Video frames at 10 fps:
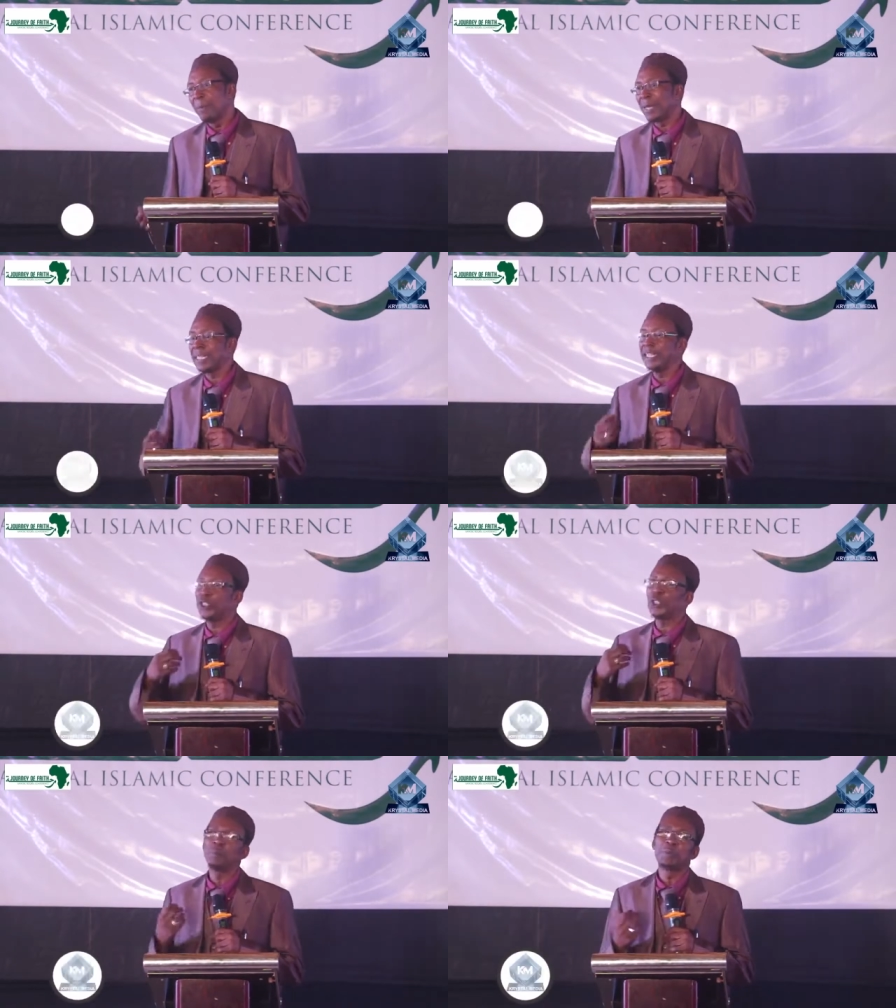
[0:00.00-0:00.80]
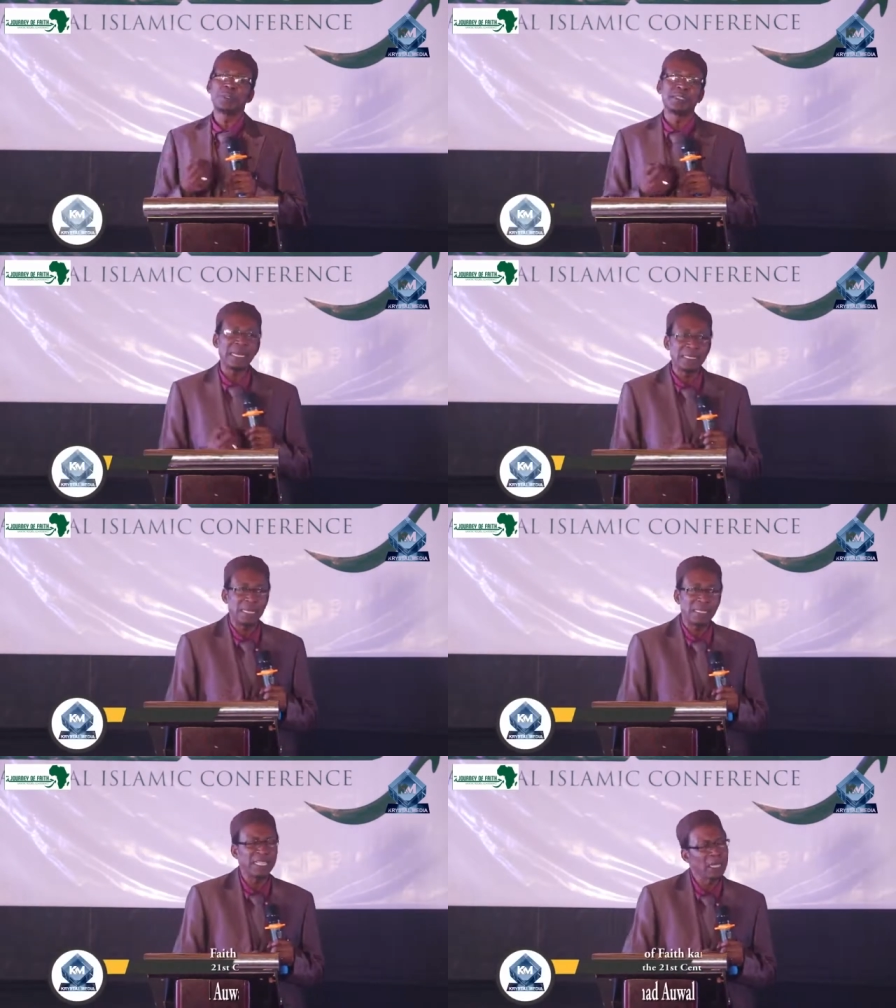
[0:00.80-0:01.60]
but it should be
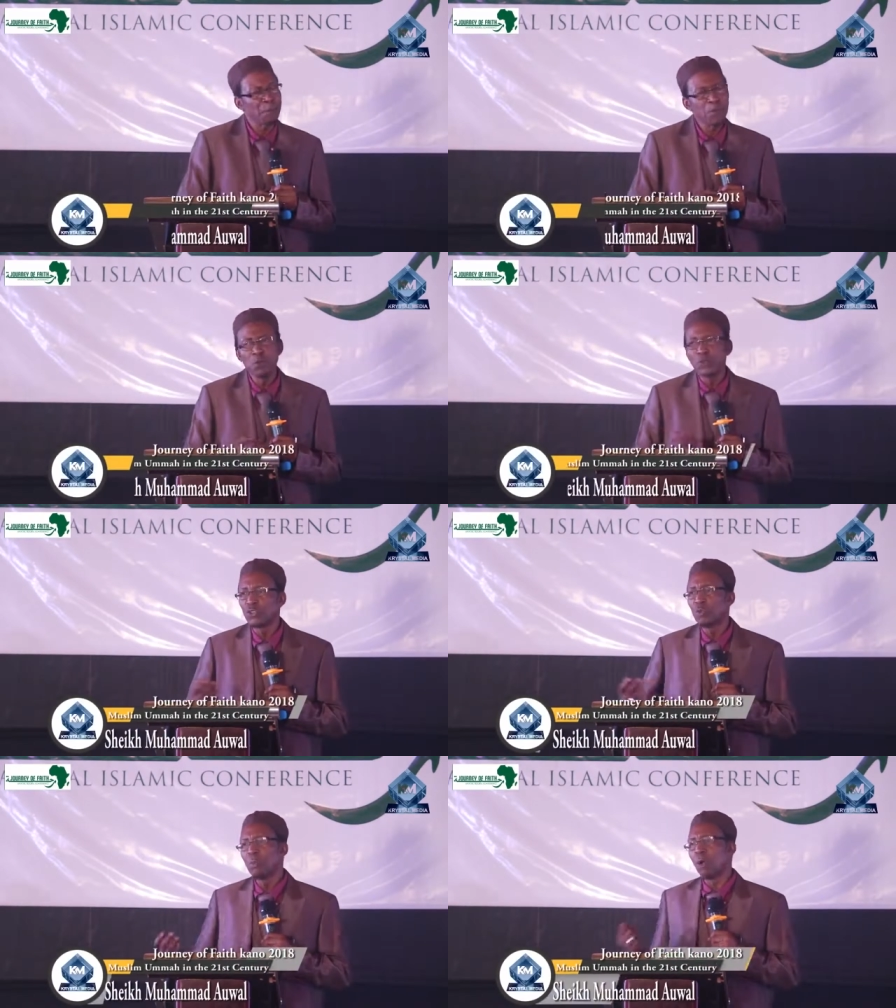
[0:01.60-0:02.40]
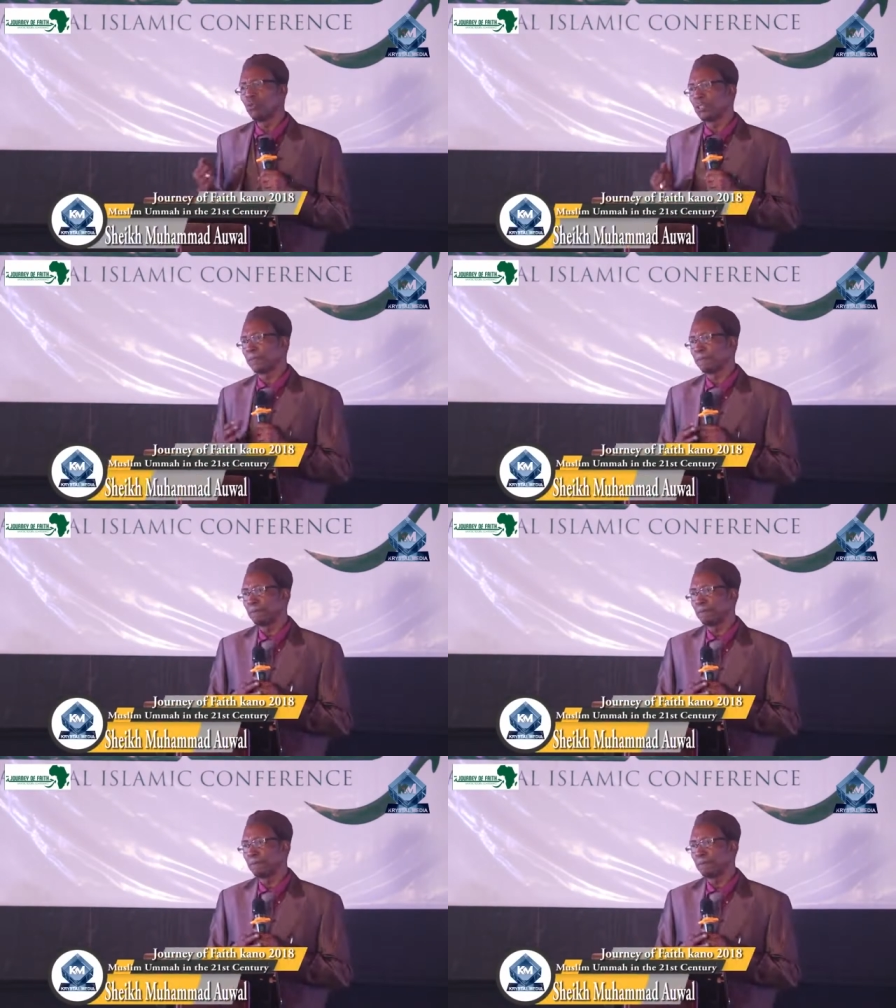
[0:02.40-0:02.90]
presented in a beautiful mode.